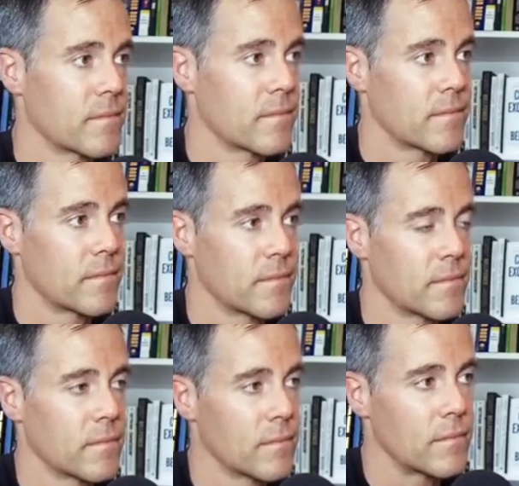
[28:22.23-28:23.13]

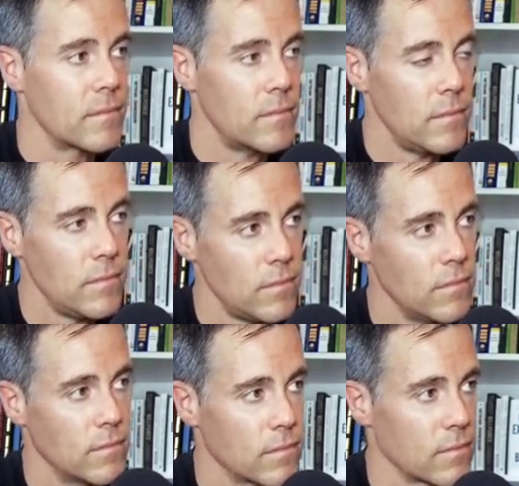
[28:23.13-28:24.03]

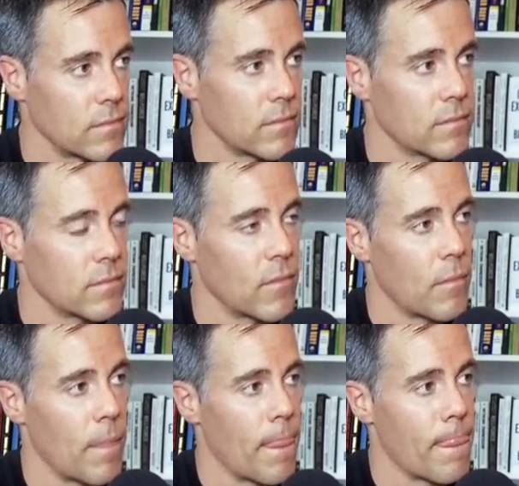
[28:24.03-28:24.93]

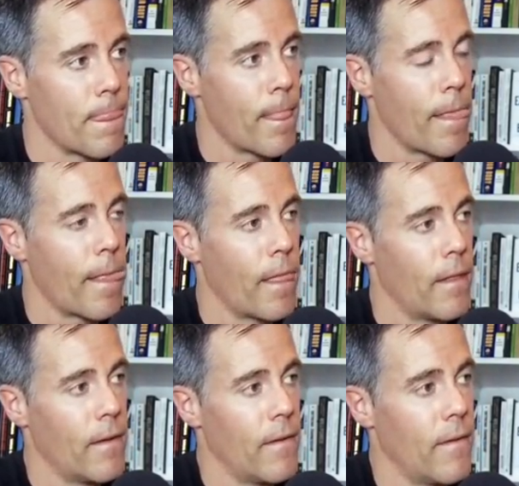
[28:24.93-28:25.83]

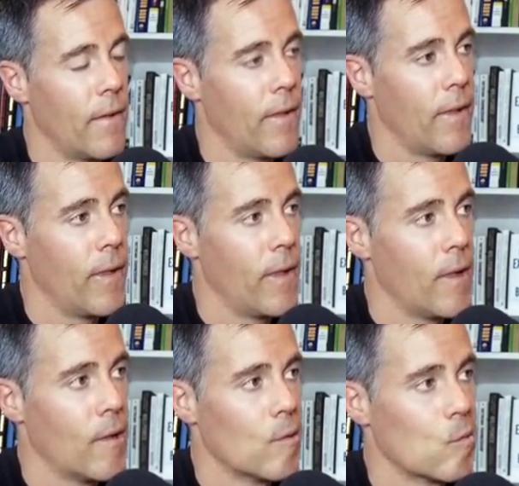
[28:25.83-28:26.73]

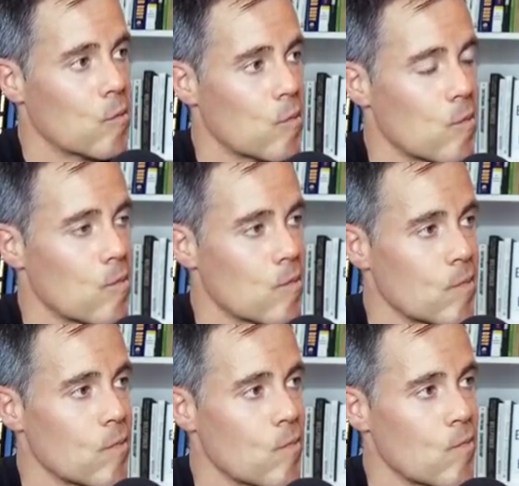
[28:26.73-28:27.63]

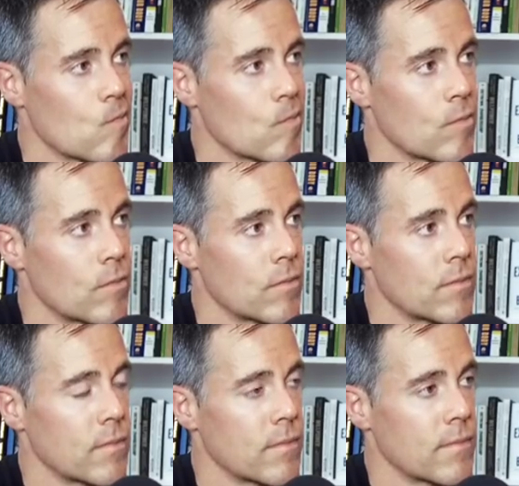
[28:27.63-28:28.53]

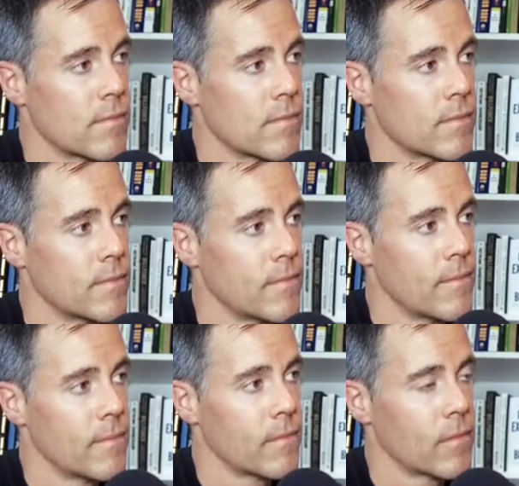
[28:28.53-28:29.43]

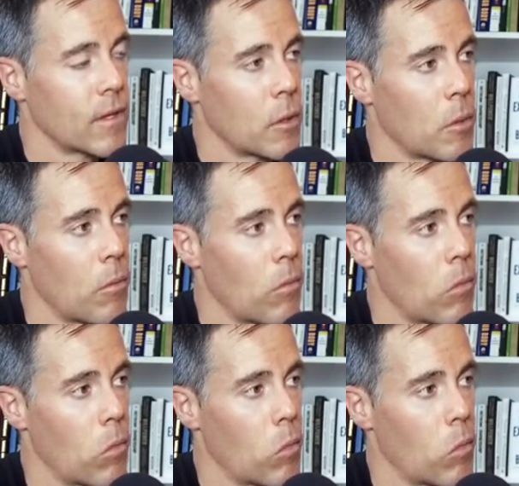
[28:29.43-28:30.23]
[no speech]